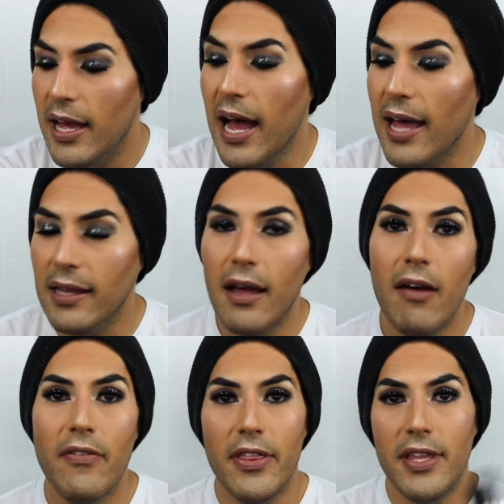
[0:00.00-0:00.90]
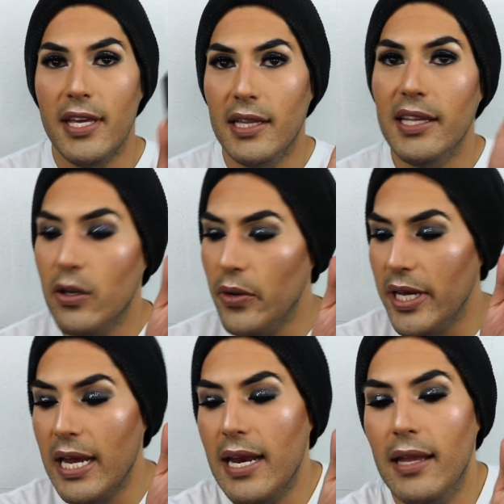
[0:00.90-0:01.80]
I love the
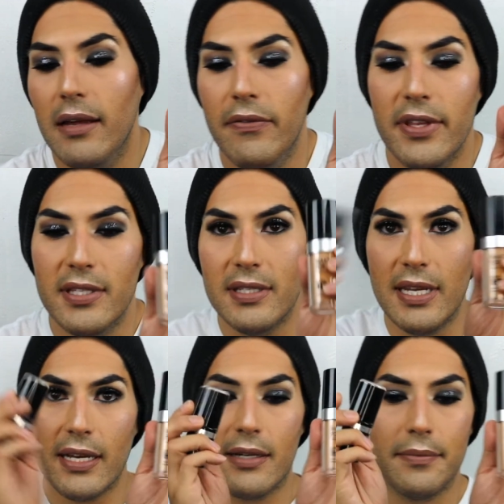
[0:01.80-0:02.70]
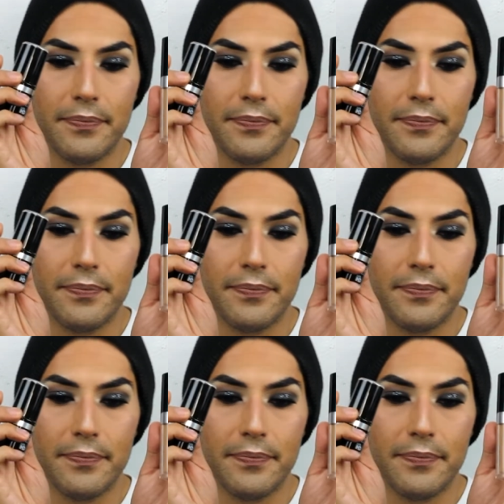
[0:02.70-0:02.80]
liquid and I love the stick.